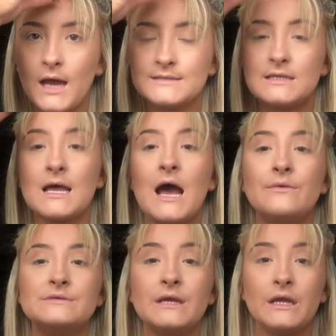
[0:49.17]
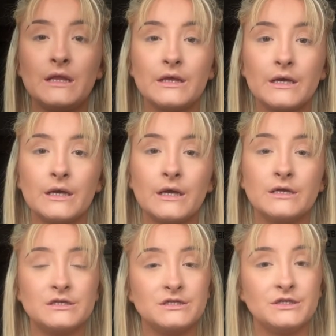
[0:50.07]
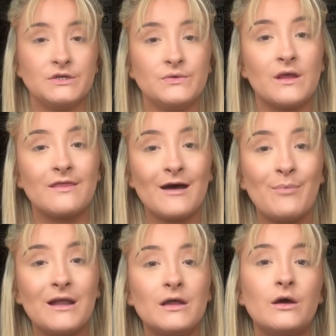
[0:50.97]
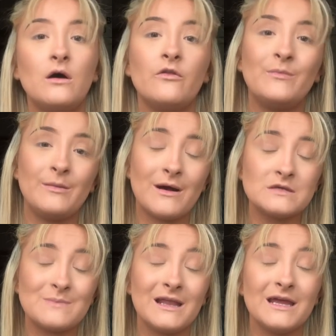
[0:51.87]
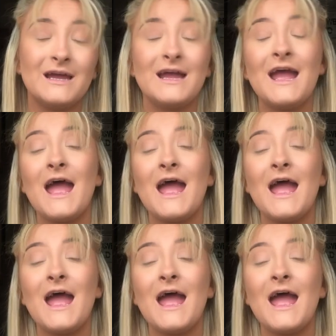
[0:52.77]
I said that I was either gonna do that palette or the Minnie Mouse palette,